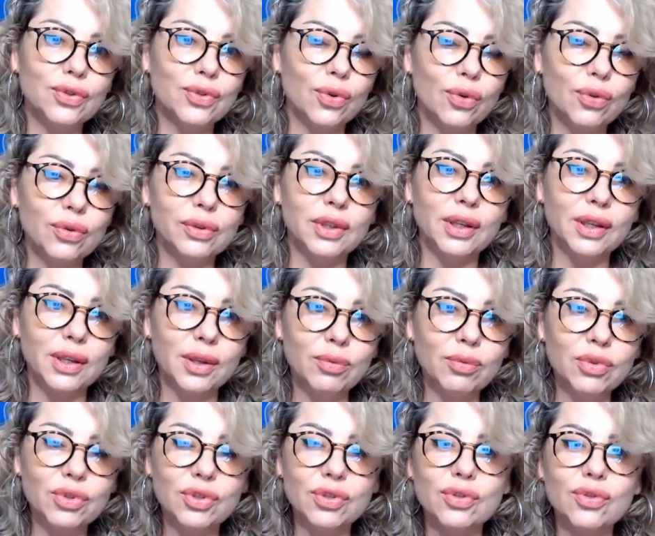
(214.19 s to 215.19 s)
all the
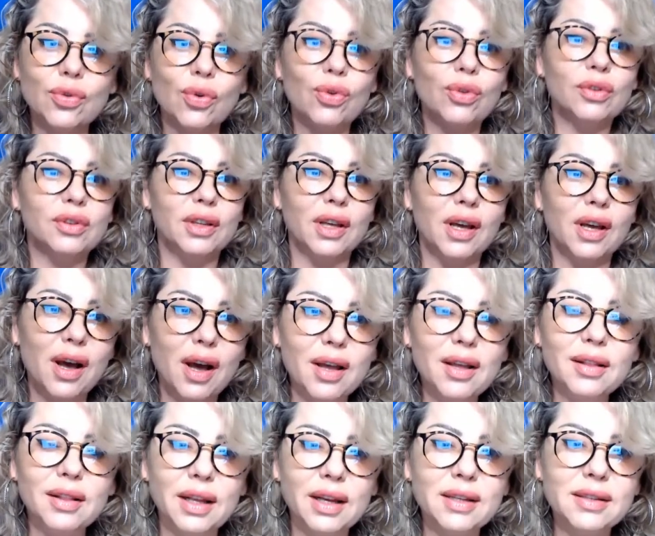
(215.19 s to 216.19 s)
images, all the
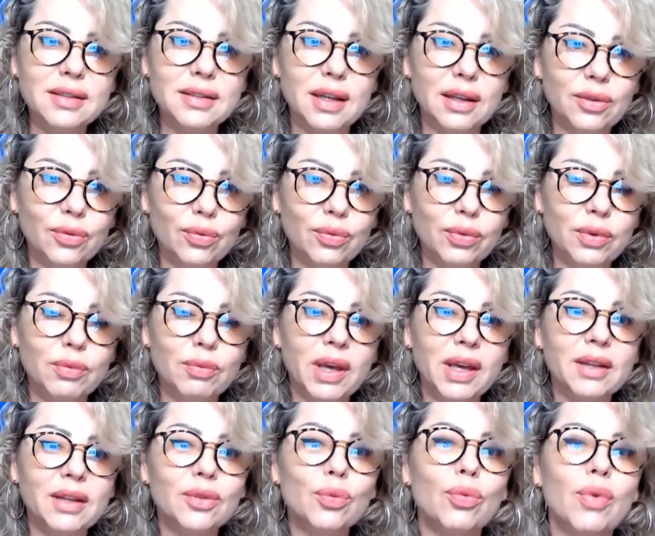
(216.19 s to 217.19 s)
highlights that we
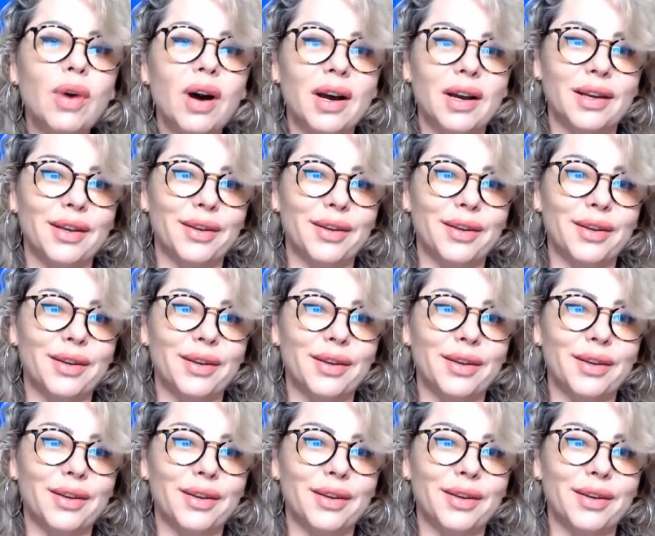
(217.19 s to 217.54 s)
made. Why?